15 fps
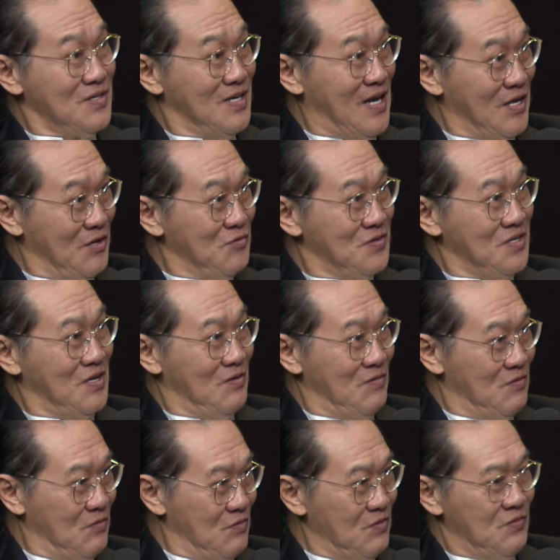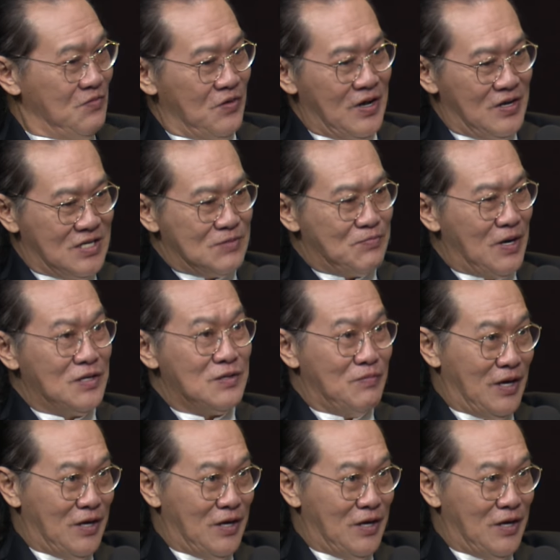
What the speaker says: like you say, if you had a sponge by